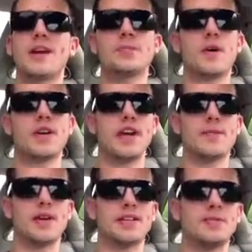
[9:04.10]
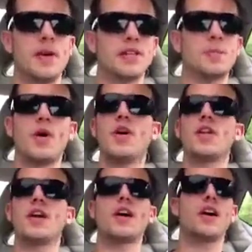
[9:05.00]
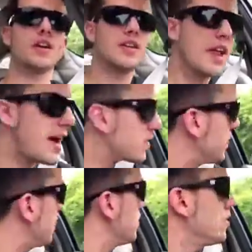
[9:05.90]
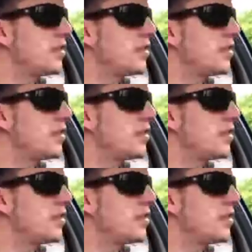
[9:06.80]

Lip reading: a baseball game. Got some baseball in Nashville,